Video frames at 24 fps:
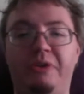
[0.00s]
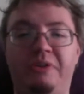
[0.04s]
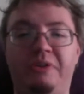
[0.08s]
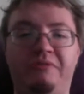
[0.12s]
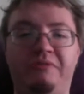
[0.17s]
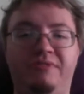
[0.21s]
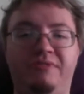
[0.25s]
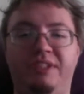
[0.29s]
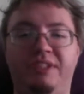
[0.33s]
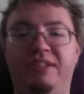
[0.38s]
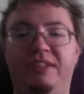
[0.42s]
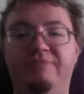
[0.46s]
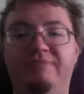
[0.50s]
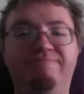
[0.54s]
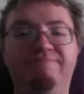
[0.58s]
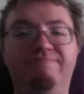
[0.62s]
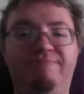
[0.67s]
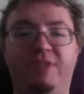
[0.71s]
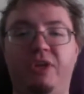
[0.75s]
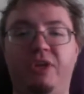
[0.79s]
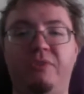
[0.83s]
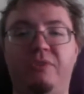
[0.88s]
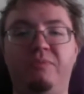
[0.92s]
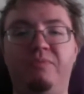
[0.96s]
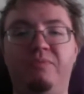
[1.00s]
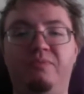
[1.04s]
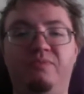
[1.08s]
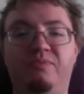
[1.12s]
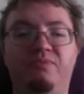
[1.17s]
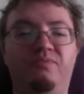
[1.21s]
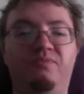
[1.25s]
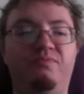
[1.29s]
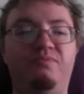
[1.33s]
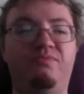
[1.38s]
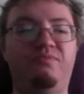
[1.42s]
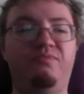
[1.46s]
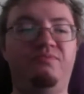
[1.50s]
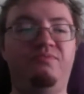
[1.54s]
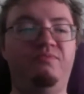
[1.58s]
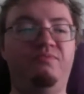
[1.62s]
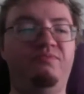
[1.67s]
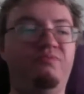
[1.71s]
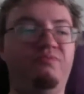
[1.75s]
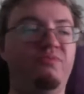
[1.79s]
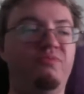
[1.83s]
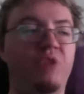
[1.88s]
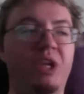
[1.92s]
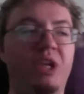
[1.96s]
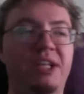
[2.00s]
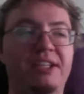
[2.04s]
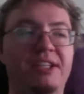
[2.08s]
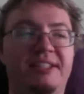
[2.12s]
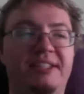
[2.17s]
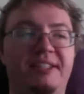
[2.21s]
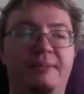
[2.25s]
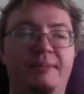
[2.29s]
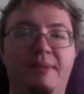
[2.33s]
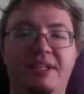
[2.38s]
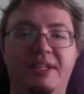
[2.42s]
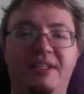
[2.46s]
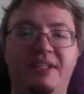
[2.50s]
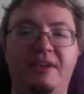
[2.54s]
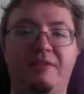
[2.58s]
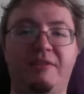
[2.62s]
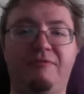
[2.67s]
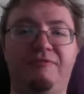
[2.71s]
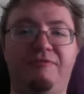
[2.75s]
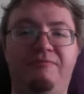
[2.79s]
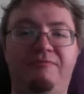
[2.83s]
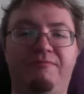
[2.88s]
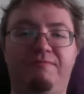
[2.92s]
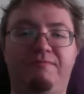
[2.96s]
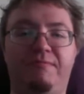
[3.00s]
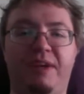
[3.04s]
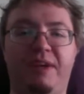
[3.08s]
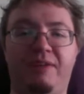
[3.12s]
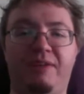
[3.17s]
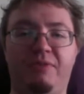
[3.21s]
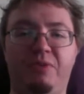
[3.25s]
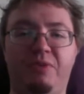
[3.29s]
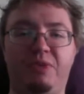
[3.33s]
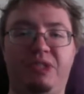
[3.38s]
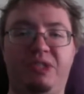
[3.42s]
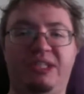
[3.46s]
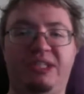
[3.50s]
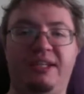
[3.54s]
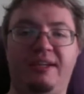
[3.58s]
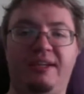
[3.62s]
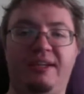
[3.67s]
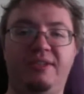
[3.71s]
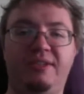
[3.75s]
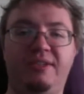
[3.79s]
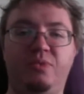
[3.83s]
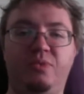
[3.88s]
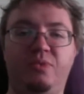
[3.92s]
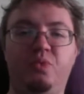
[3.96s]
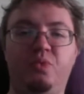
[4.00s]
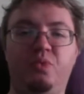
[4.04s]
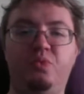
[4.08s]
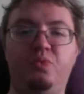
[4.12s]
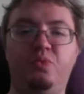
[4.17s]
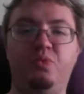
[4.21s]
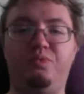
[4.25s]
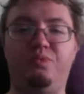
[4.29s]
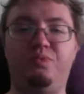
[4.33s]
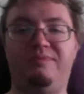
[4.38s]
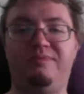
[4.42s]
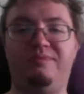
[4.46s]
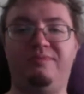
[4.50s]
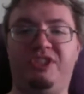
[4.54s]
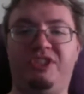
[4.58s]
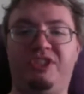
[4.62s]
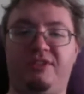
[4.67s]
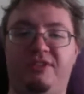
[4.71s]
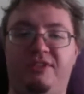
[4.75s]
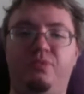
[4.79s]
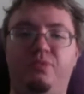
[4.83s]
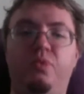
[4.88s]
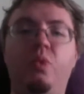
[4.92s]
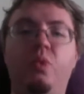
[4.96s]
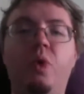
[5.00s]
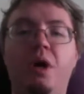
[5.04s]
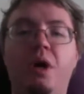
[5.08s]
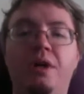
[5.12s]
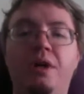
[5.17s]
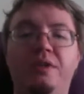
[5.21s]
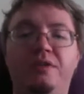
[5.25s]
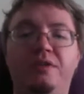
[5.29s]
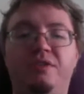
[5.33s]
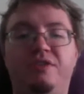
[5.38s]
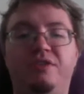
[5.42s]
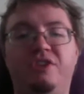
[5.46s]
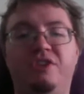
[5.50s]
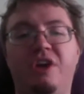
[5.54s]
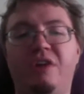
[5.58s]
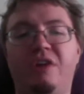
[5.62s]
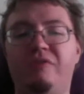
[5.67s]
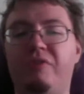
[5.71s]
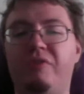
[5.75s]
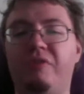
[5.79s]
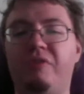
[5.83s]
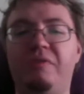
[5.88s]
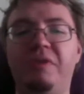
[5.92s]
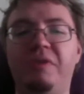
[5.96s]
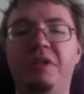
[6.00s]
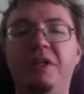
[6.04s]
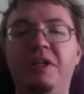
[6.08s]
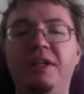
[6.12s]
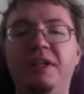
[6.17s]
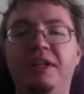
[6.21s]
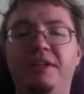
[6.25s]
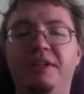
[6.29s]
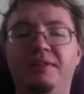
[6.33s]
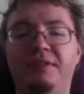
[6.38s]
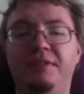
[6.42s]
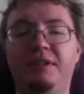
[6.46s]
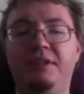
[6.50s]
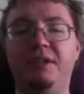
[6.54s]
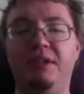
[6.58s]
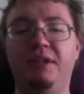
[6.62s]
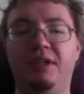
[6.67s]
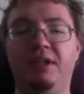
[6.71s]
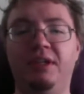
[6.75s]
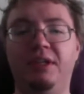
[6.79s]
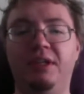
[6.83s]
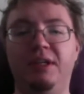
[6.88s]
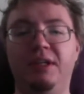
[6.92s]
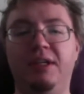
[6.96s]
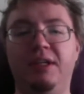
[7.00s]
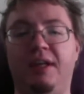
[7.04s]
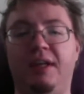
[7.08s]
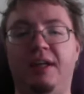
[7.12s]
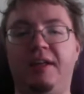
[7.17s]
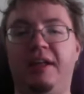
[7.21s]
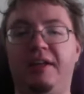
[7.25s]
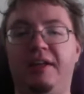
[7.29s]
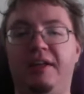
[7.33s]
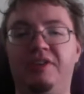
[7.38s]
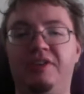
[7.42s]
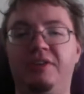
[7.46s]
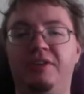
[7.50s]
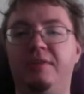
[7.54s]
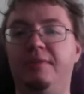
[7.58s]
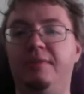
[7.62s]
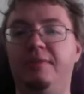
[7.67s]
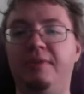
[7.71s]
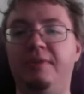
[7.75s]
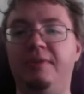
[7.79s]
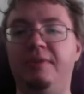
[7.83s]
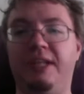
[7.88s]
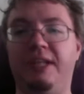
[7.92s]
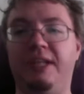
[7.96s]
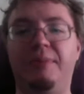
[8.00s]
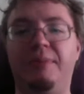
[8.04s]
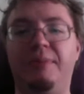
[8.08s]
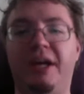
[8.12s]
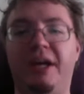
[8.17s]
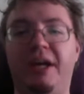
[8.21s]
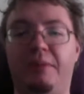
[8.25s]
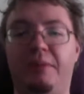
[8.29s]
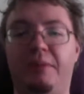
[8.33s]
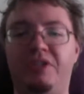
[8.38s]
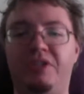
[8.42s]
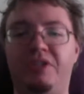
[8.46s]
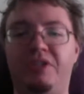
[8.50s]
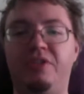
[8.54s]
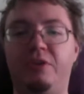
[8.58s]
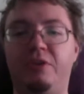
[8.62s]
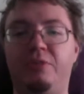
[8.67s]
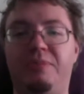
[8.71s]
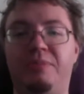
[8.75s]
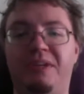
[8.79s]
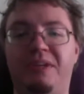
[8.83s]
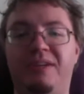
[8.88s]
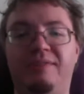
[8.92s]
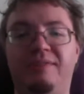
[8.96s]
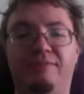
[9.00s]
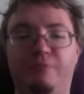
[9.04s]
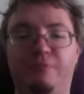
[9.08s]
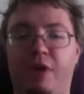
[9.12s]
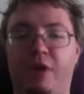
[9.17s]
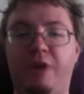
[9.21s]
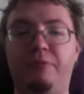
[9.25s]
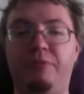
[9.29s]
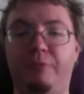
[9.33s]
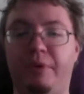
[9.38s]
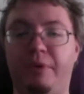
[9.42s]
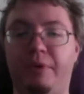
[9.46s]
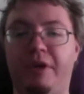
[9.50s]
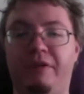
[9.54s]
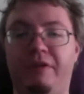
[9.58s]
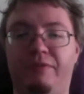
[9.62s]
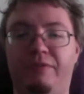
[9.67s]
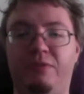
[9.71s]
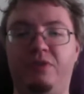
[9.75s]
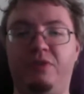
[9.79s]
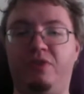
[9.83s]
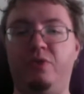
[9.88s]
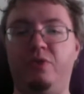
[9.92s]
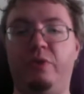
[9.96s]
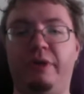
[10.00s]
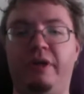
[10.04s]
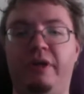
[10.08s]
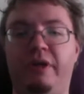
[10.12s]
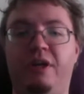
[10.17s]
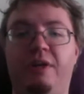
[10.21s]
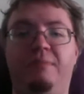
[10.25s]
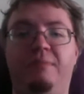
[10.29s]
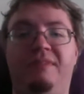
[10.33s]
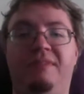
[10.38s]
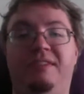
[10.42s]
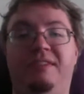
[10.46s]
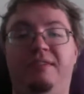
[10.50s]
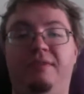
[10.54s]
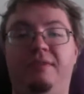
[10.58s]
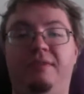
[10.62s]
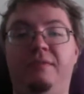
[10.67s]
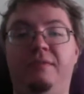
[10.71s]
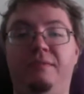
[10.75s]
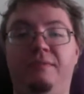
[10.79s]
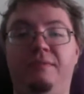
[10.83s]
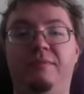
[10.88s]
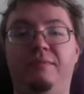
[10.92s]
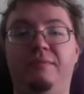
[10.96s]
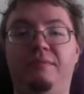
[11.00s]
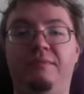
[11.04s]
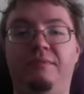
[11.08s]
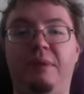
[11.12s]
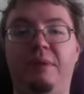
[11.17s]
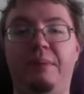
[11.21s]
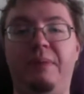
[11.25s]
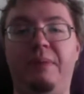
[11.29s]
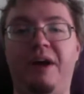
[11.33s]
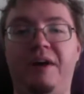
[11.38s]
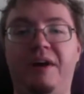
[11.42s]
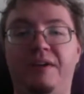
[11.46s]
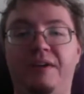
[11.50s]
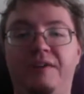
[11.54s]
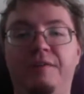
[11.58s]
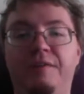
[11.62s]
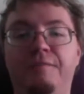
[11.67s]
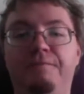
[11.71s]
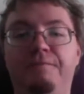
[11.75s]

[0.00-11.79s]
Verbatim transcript: I don't really see myself ever sticking to just one genre, really. I like to keep my options open and write whatever story comes to my mind.